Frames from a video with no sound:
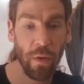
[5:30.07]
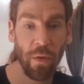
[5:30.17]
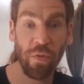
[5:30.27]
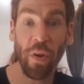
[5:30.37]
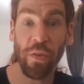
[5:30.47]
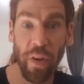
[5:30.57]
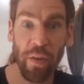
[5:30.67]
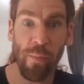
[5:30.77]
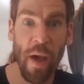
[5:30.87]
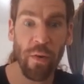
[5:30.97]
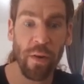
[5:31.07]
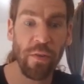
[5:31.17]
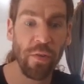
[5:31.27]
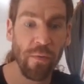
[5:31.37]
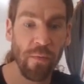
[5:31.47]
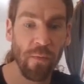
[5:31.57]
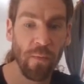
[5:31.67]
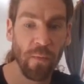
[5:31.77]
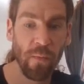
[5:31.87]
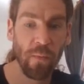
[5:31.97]
such as marriage,
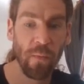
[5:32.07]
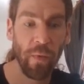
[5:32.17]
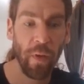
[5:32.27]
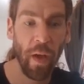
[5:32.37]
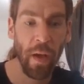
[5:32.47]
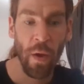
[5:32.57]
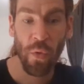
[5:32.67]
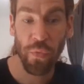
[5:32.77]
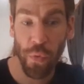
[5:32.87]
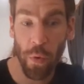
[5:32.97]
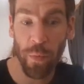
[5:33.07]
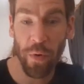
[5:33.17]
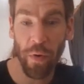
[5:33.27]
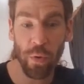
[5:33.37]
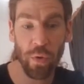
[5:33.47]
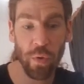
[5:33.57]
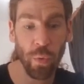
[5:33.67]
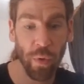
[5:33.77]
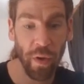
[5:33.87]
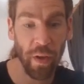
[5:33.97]
yeah, formed around
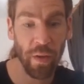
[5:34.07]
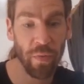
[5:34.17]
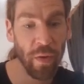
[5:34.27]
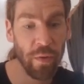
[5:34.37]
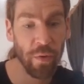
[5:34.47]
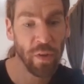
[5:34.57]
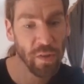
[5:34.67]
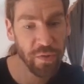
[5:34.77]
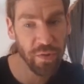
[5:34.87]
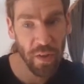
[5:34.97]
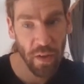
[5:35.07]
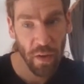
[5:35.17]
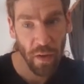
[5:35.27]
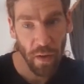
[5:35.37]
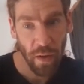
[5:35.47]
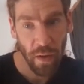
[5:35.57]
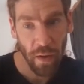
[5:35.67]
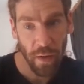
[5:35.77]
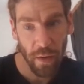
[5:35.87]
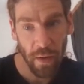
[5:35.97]
two individuals,
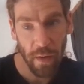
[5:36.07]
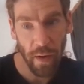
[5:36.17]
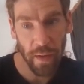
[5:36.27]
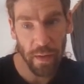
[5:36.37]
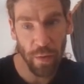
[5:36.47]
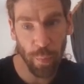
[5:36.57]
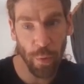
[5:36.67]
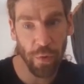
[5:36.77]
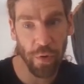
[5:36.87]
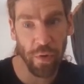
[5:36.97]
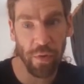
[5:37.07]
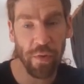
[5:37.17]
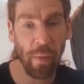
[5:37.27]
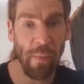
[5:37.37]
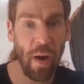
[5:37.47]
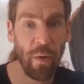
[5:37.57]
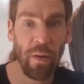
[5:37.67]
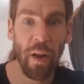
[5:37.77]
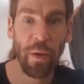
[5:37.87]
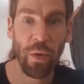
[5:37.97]
like these persons. They
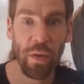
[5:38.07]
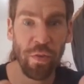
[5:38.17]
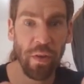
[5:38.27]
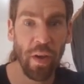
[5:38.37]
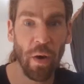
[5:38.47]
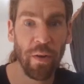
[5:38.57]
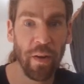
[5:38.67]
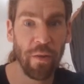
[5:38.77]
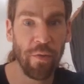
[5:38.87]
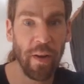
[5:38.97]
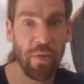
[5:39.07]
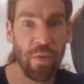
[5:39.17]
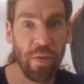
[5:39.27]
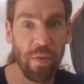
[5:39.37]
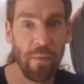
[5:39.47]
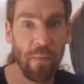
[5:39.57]
married, like you can see how they are dressed.